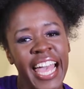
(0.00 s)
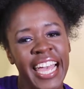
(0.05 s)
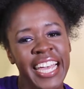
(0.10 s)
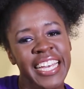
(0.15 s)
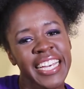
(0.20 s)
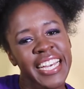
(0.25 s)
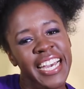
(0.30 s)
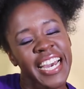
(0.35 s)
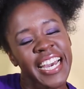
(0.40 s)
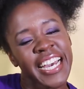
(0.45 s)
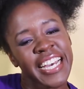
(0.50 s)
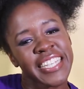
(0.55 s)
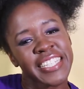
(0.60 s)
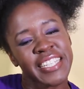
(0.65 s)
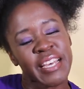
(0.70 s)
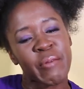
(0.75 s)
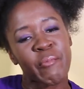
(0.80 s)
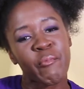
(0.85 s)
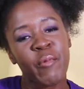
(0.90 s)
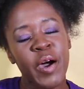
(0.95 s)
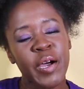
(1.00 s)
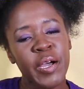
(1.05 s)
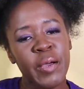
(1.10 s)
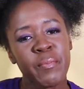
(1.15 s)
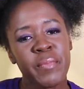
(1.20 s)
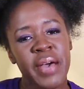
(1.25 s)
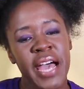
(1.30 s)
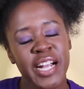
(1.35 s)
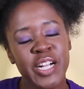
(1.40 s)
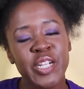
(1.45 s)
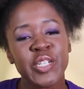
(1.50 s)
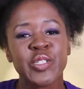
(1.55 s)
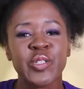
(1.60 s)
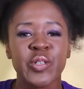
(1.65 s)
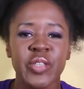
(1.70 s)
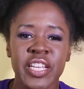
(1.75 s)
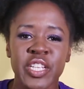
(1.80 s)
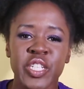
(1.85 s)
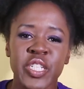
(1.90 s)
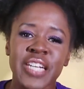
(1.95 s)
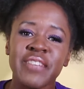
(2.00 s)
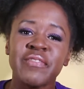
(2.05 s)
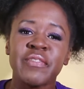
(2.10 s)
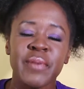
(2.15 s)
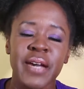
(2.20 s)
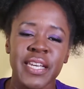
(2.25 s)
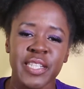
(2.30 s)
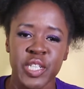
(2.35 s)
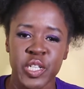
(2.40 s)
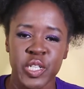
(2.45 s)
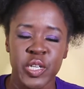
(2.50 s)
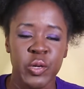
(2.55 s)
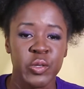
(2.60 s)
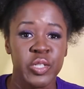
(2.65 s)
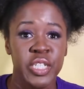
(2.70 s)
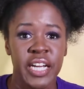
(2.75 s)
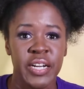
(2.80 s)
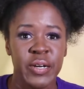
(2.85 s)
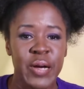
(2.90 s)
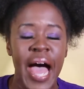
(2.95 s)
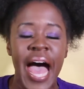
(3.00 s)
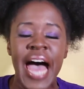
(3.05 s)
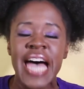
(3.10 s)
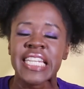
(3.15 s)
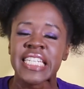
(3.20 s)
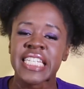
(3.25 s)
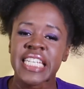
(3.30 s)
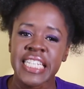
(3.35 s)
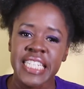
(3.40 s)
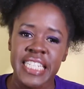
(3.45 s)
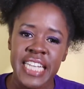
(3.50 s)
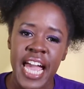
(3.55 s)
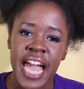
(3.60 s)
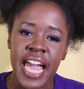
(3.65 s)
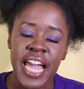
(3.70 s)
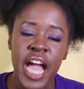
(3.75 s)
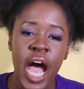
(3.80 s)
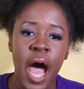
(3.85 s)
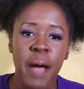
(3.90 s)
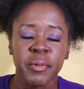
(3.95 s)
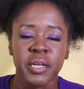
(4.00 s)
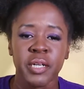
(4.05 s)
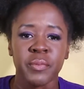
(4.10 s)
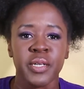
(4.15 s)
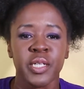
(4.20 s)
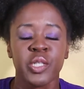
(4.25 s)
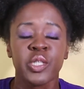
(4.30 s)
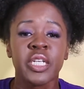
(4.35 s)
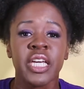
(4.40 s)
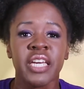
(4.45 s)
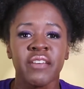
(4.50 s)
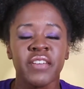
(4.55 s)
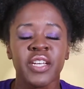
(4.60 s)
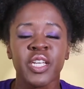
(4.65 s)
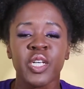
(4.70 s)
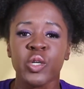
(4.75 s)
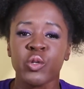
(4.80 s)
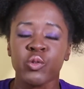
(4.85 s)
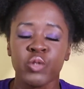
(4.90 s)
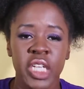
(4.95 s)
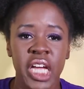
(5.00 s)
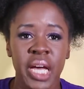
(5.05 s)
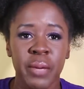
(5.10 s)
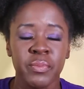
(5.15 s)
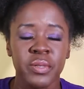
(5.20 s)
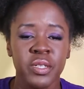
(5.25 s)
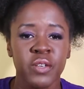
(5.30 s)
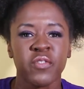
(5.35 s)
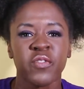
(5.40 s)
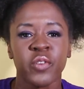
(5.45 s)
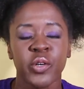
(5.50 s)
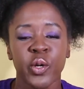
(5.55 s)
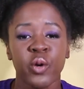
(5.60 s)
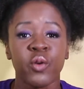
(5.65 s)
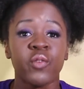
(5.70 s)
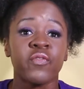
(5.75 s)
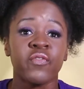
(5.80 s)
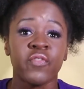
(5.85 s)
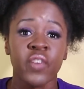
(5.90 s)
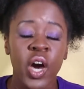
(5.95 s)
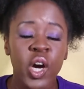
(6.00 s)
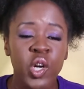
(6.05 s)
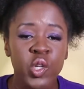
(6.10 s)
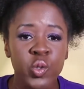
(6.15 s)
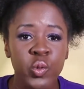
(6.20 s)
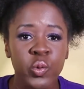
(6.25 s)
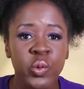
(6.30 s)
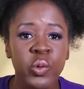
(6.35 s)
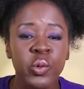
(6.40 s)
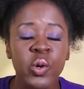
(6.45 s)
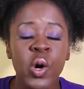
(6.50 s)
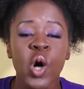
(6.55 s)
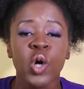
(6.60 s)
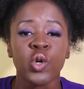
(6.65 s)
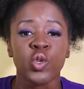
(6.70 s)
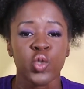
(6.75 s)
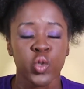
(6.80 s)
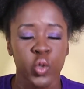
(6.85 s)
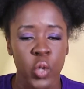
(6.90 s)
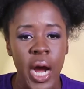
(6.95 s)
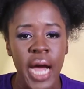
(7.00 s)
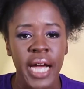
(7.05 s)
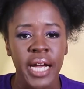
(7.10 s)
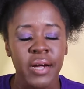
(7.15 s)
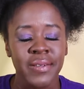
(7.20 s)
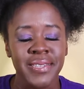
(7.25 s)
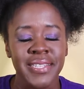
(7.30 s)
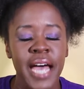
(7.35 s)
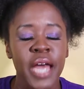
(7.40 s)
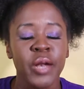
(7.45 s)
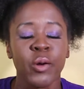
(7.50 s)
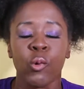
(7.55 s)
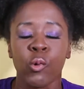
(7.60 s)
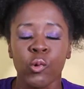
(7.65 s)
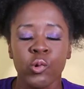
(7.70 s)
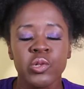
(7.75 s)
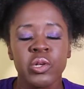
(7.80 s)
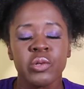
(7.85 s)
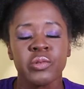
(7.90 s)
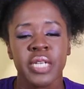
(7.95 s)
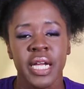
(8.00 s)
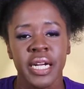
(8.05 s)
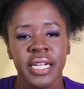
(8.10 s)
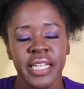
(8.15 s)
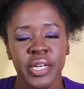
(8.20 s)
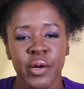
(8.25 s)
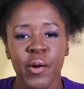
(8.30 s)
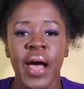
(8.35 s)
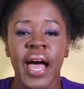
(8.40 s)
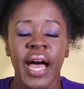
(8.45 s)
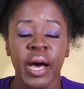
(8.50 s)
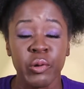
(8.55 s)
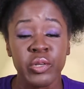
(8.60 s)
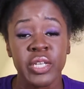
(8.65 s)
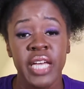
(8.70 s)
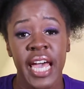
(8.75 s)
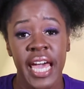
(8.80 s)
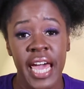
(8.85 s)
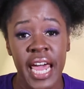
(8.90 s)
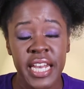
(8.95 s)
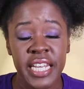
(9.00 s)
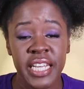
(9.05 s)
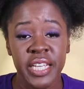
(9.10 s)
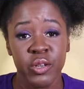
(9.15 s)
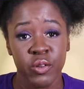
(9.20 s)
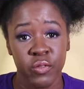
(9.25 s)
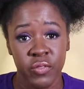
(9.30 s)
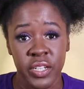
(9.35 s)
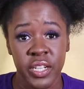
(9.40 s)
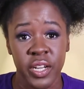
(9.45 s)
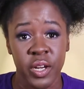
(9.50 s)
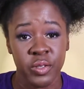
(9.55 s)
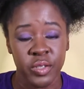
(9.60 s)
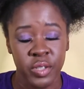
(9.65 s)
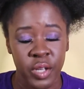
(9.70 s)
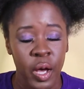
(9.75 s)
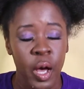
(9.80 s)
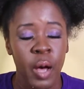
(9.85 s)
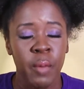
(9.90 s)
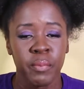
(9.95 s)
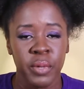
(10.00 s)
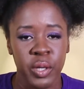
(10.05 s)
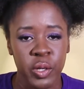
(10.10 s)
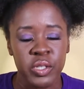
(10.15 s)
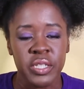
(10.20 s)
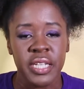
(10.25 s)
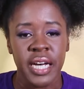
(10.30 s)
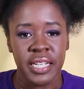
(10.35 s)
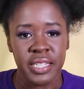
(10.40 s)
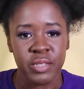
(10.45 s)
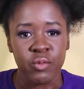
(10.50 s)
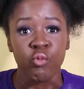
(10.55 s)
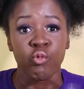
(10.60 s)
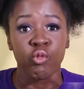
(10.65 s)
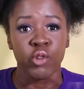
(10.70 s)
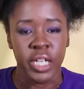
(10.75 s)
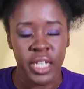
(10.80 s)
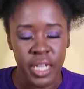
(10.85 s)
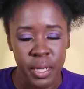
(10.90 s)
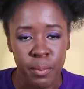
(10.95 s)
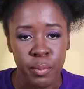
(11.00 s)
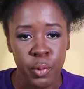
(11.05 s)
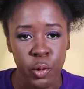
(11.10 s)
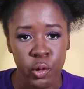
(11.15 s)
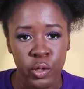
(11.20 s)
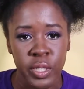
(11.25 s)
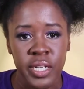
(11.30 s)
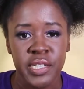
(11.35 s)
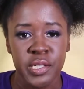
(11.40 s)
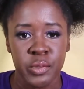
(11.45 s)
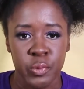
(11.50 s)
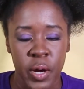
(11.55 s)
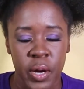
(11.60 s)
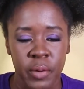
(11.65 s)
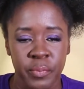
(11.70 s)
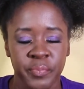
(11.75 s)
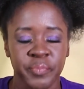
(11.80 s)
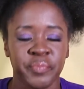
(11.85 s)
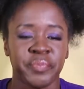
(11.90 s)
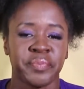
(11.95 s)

Hey guys, and welcome back to the Cheer from Head to Toe channel. Today I'm going to be giving you tips for your virtual tryouts and also telling you how to edit your videos, because that's really important as well.